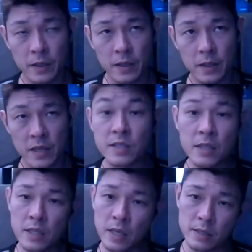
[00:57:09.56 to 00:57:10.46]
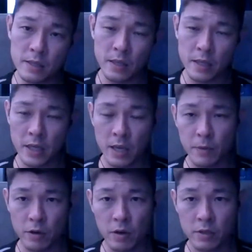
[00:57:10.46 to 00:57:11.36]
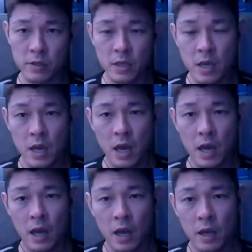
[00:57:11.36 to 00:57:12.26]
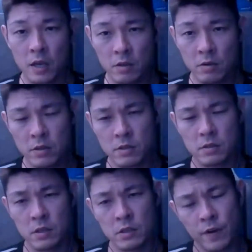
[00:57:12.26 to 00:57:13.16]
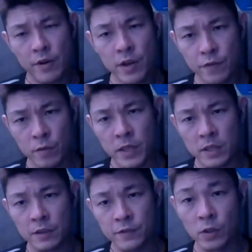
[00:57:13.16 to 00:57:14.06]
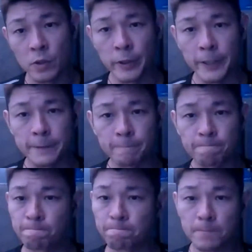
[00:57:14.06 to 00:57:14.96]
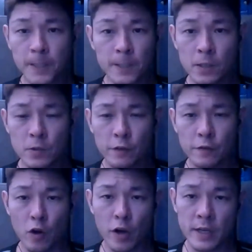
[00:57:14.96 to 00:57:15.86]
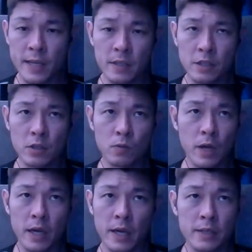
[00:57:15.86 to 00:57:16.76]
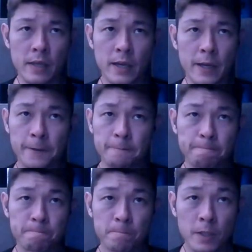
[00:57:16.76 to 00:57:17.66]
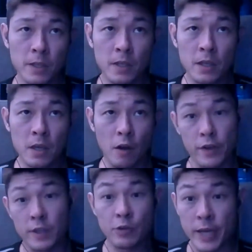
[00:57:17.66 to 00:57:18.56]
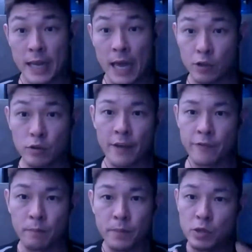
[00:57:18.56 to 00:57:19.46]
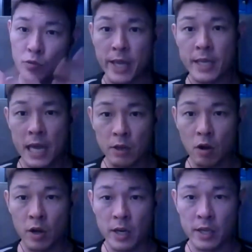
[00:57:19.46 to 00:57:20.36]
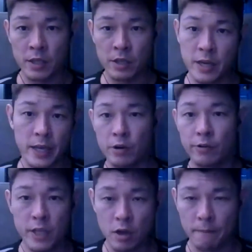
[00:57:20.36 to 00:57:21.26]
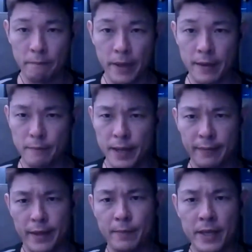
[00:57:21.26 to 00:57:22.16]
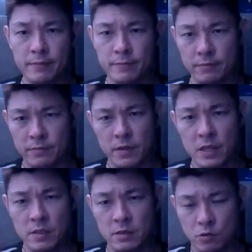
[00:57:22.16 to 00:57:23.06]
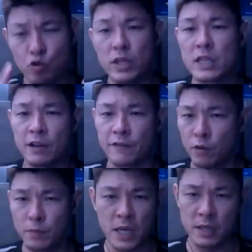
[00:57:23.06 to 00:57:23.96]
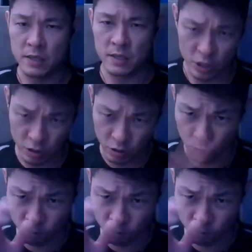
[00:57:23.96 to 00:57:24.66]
incidents that they came across. You know, it's very informative. So in terms of organization wise, obviously we can argue I've not been to any other organization. I cannot really compare, but I mean, it's good enough for me at this stage. So